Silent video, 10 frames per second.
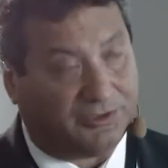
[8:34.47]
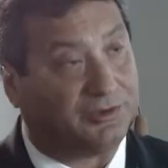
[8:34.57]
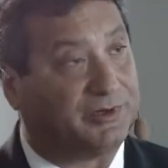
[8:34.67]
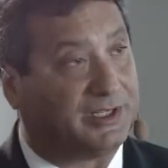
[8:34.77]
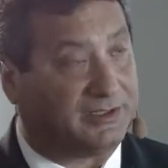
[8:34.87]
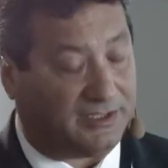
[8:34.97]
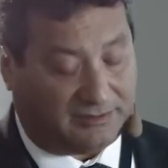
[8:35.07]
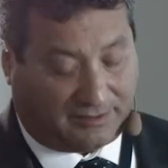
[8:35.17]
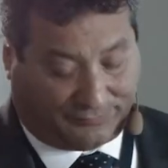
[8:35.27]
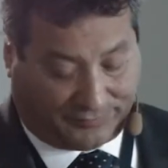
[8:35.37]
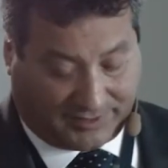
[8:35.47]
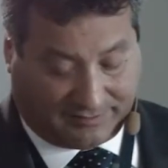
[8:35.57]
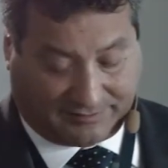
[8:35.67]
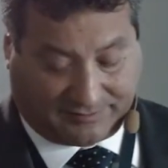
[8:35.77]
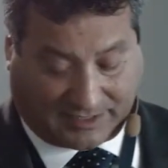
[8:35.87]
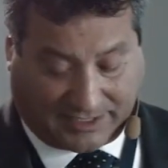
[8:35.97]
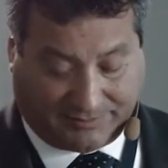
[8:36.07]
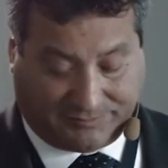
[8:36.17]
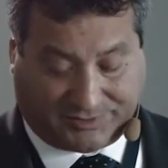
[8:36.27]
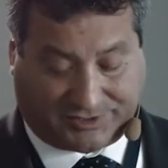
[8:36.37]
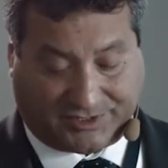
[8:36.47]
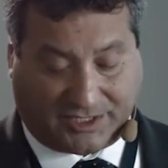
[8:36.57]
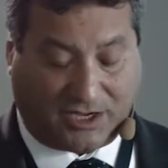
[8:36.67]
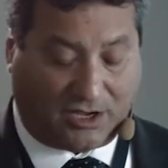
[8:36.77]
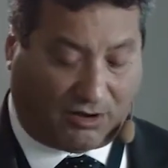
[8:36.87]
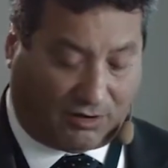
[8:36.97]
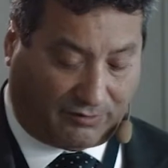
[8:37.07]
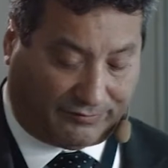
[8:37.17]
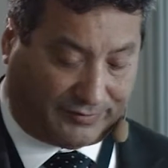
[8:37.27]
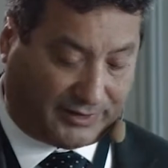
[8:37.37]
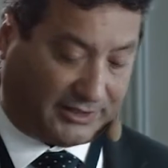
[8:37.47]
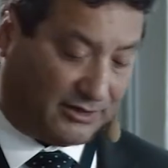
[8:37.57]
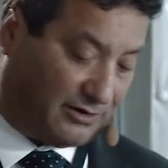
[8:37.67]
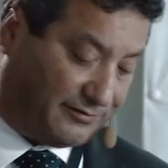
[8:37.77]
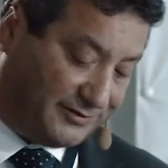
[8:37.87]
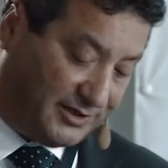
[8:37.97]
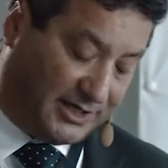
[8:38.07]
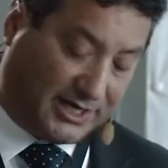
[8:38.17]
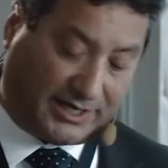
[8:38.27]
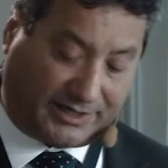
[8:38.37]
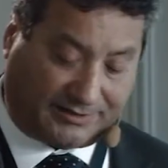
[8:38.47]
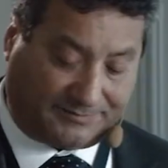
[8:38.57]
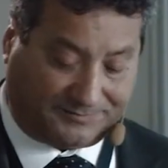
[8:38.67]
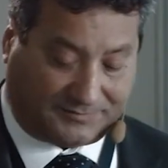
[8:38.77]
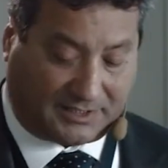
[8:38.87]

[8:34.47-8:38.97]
during different times of the year.